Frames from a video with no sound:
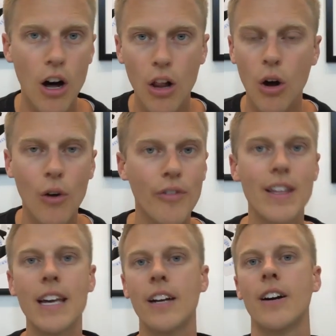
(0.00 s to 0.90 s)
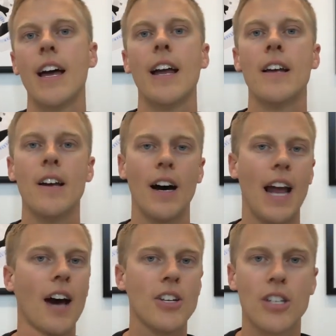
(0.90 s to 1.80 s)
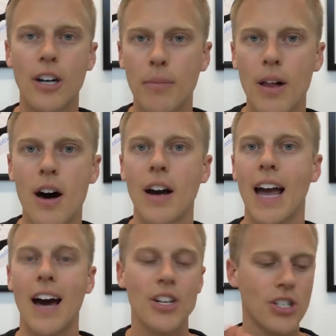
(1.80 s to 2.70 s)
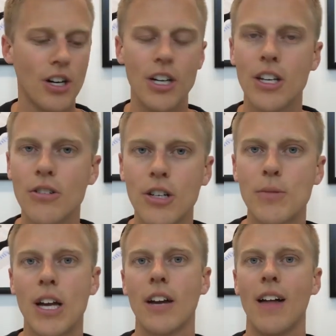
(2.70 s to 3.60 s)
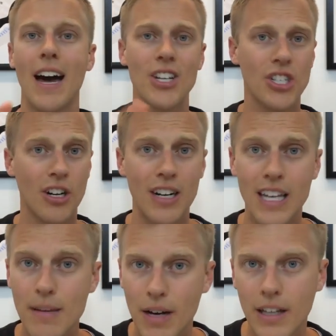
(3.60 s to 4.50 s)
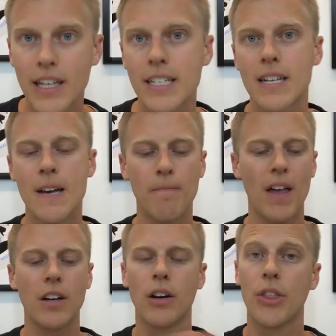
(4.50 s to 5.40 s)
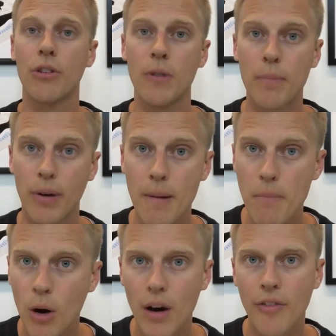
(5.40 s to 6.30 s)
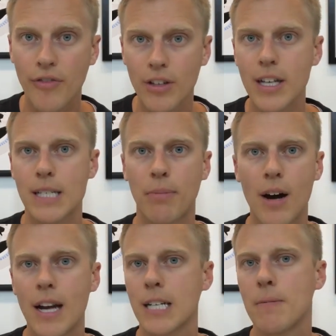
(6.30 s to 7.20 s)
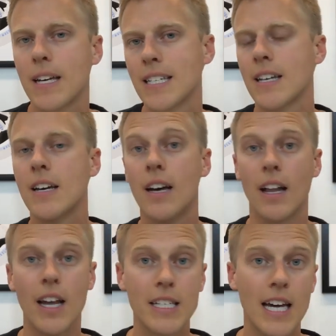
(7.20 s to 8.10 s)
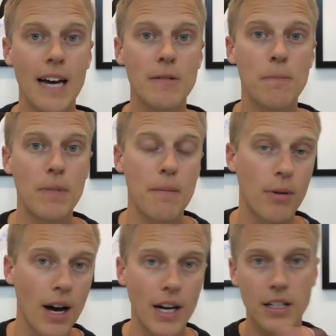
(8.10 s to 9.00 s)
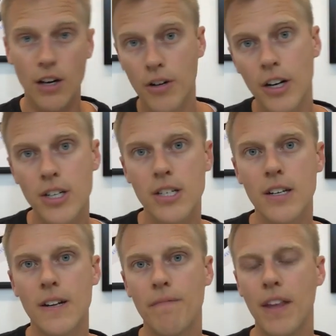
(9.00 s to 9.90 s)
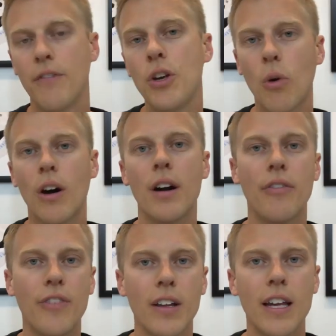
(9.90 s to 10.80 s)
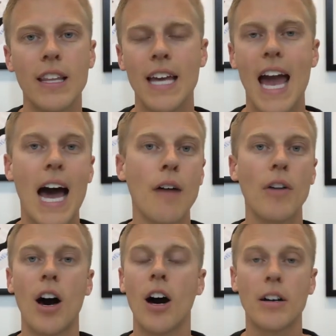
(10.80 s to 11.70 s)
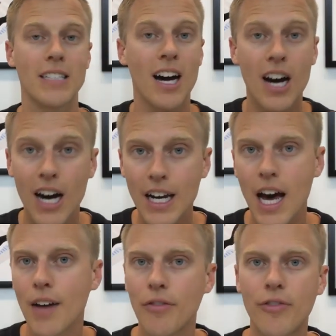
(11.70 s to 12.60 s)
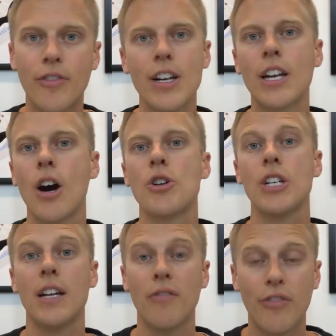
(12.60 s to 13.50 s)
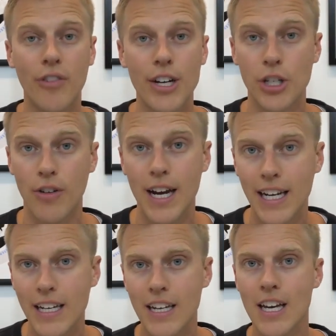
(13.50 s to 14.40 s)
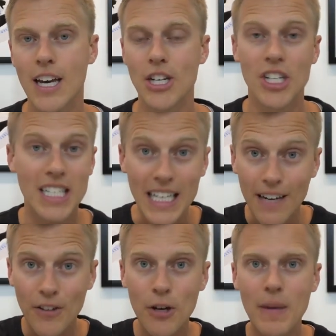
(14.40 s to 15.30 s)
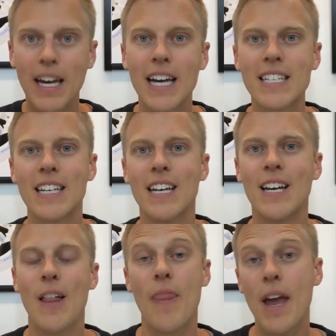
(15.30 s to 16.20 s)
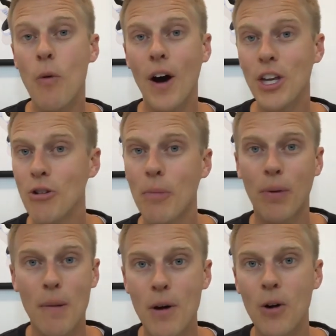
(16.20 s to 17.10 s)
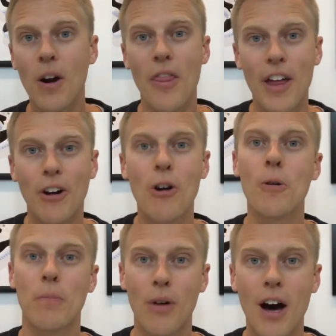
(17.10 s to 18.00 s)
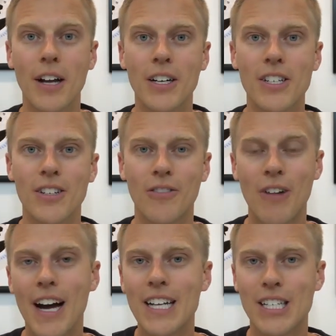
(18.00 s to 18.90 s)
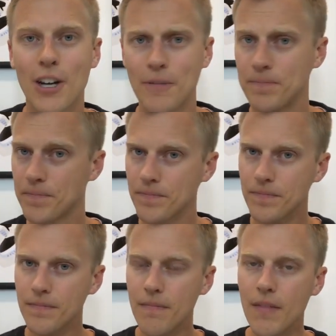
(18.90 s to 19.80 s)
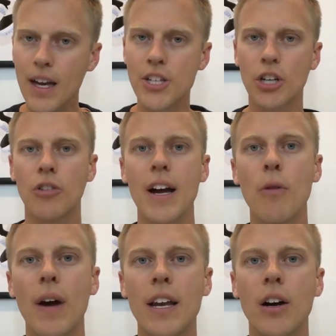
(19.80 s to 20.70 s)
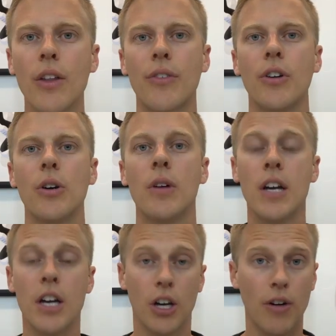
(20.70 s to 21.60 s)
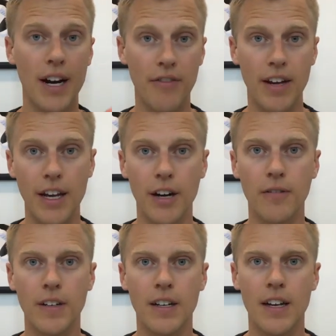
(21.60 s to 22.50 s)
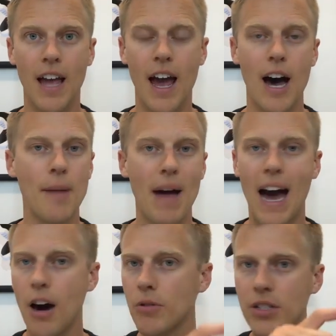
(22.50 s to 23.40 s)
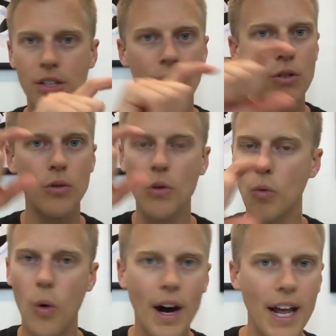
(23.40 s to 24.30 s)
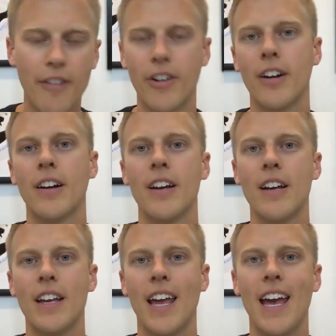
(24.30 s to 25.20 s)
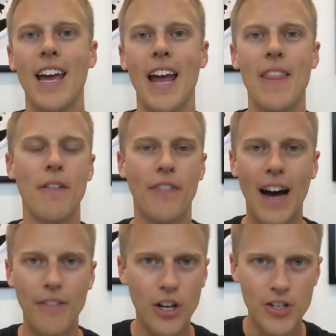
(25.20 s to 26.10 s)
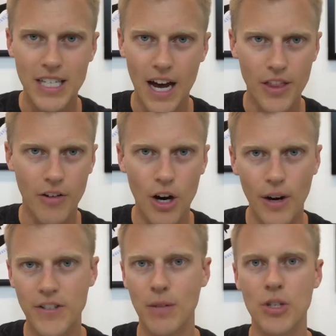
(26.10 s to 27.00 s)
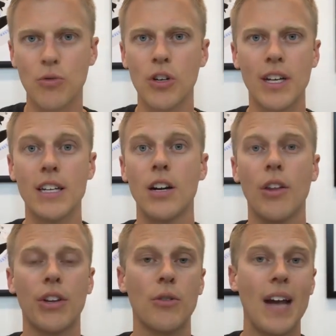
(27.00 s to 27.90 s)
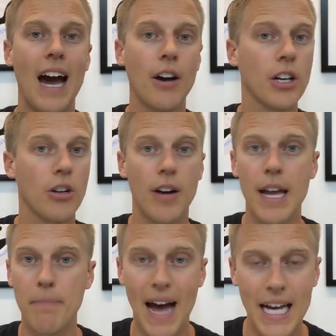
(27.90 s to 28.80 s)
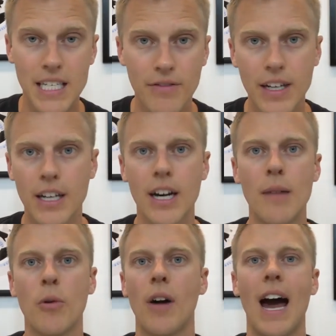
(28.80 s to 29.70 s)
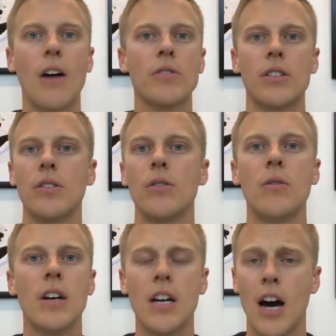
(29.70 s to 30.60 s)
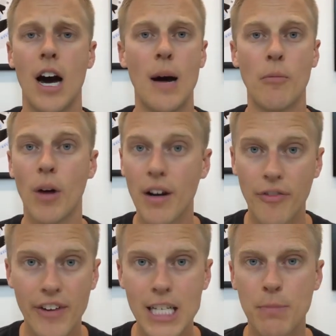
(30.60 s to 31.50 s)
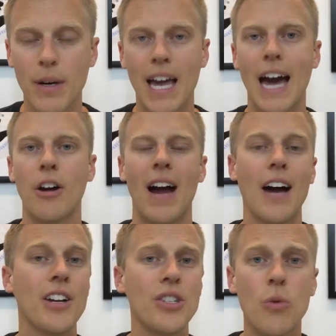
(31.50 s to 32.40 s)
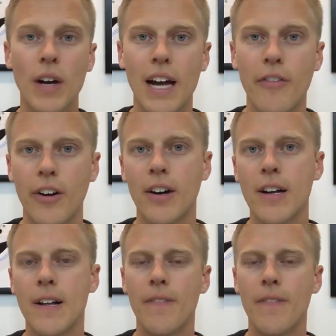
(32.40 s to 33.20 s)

all over the internet on how to start a blog, how to start a YouTube channel, how to start an email list, how to go through and promote affiliates products. Because a lot of times the product owners, if you are an affiliate, they have a ton of free coaching and free training just to give you, because they want you to promote their own products, right? So it's a great way to go through, create a video, how to whatever, okay? And then 5 years down the road, if someone's looking to go through and how to create passive income, or how to run a Facebook ad, or how to do whatever,